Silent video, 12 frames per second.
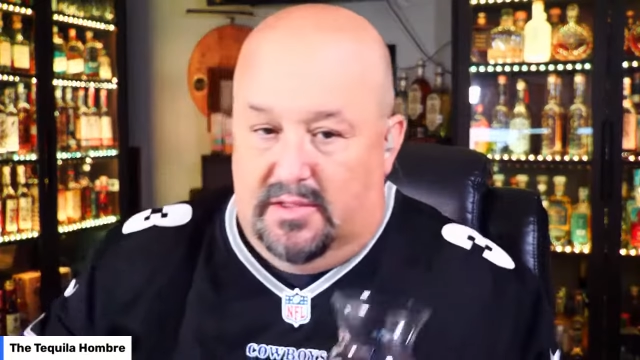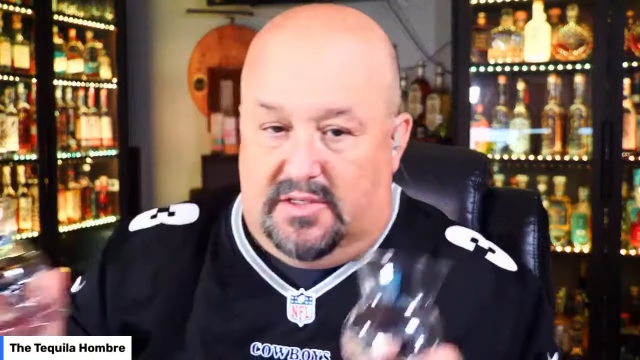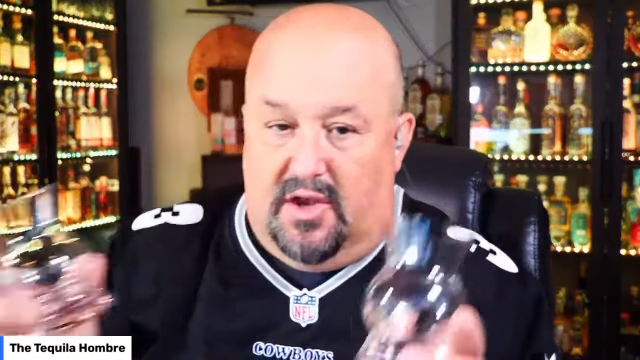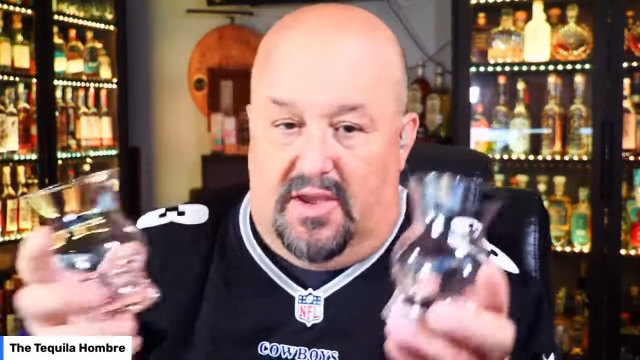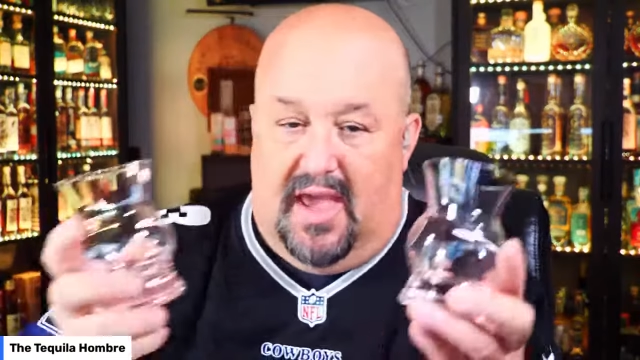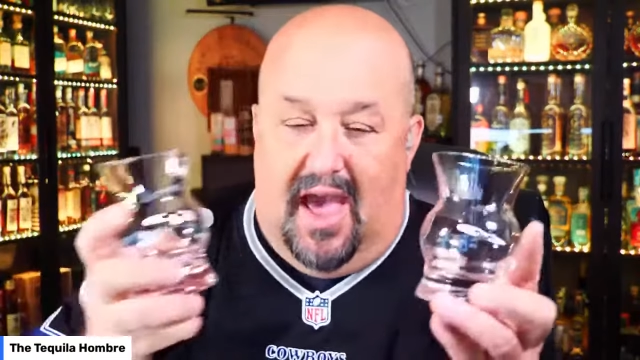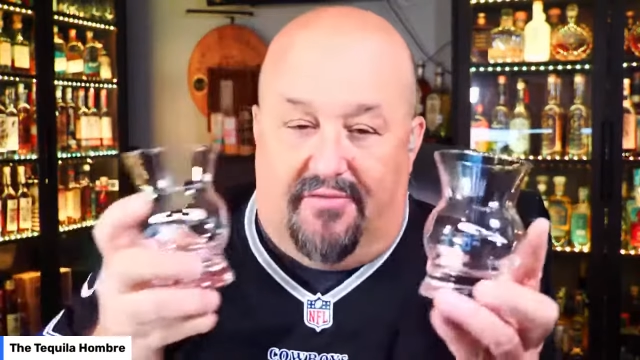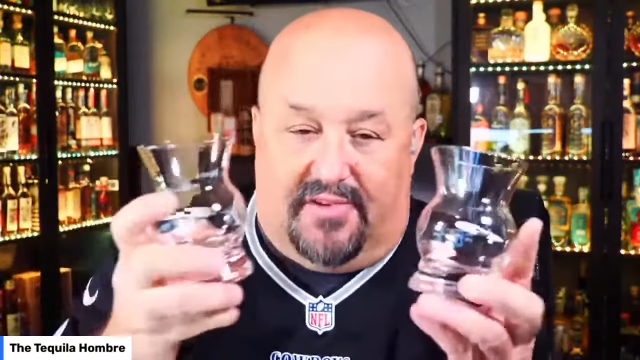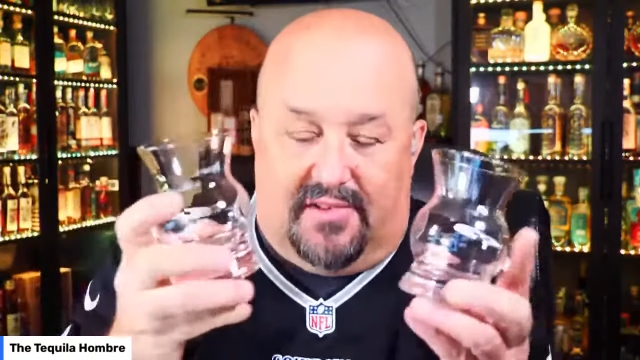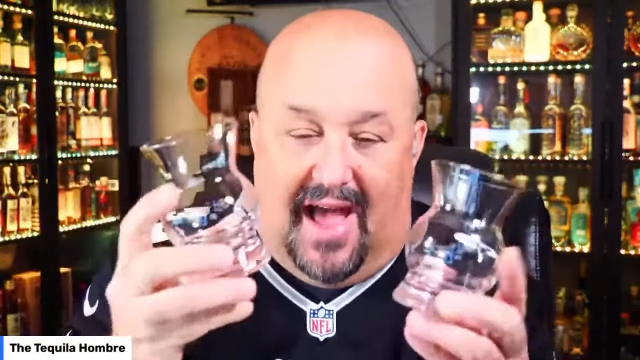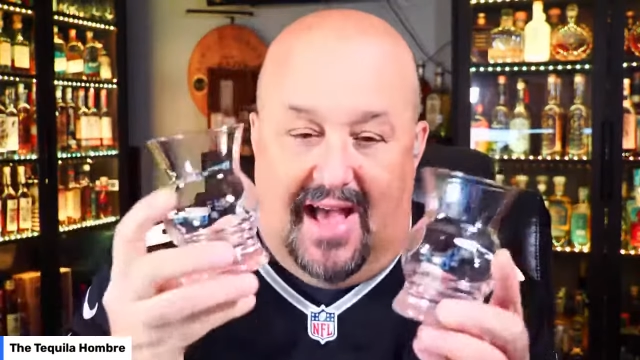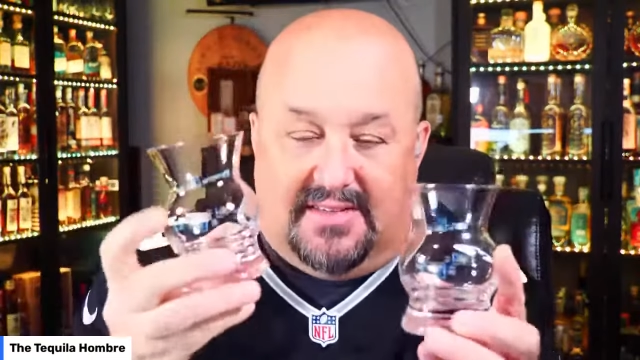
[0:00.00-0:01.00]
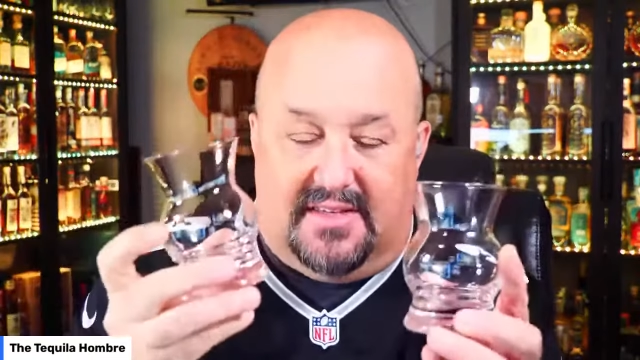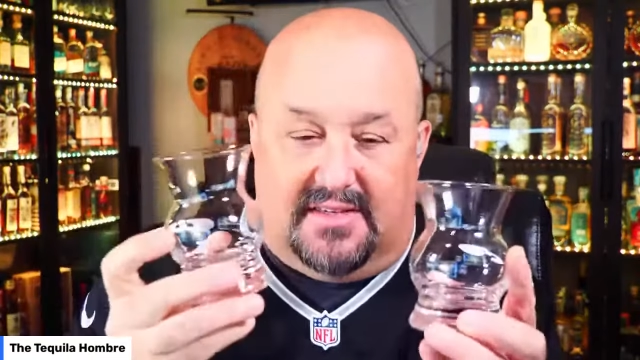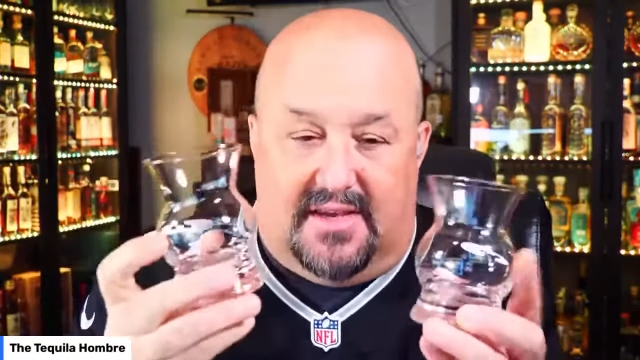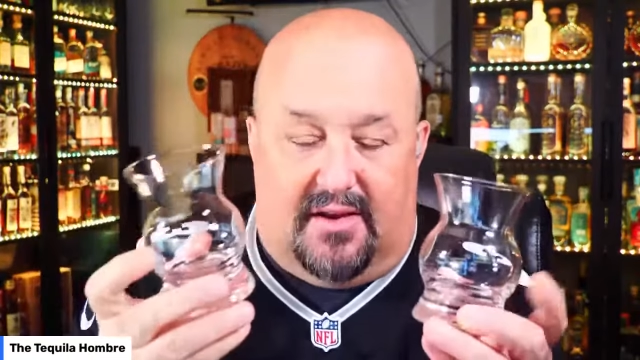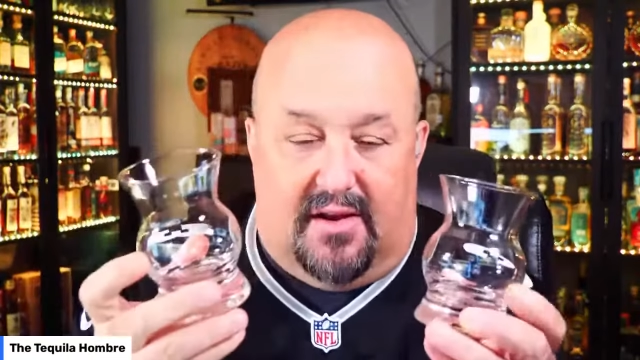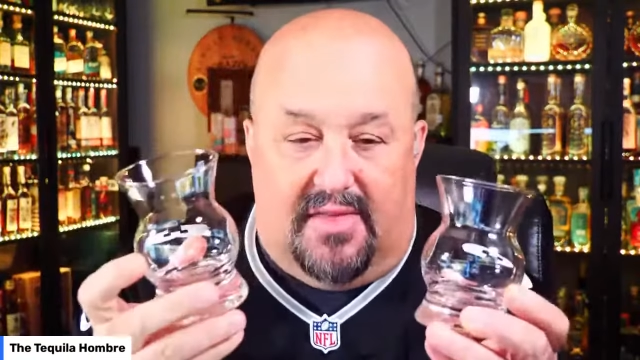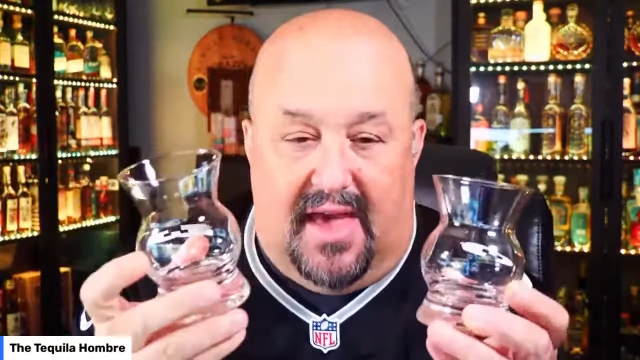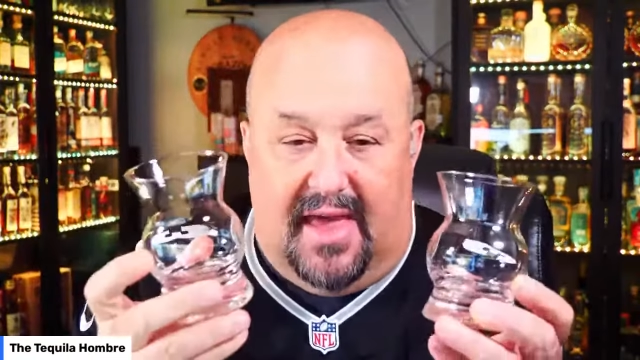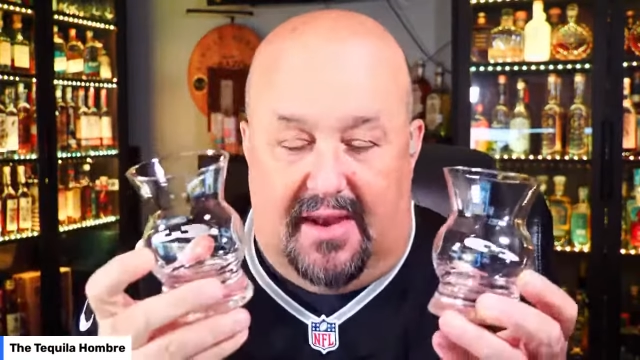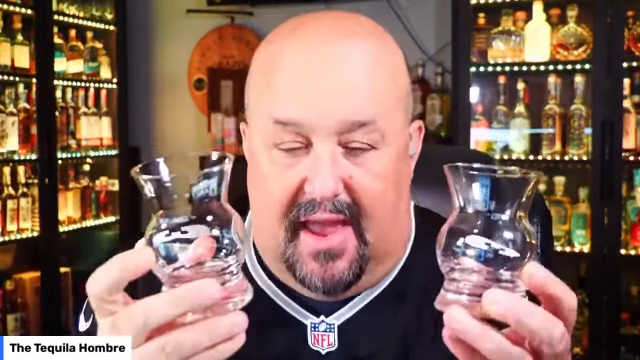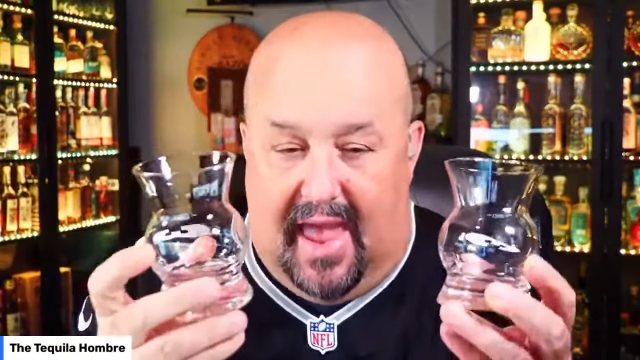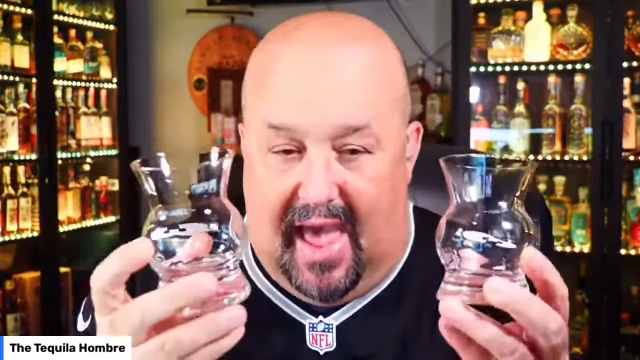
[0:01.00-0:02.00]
So you have glasses here that